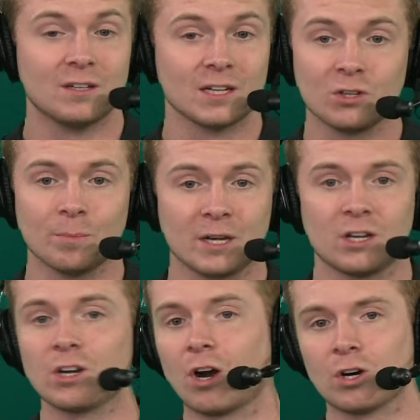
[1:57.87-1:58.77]
like, you could make a
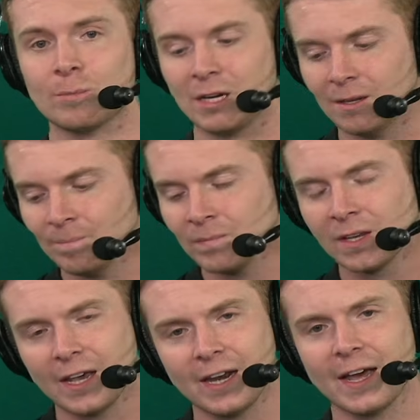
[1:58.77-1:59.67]
good argument
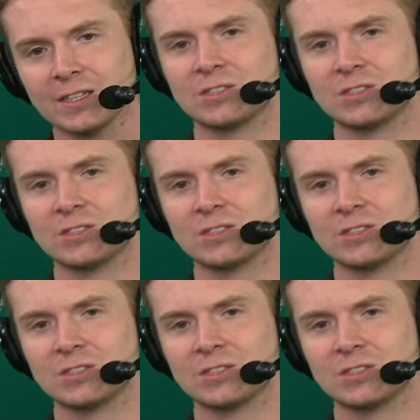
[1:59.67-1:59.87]
it has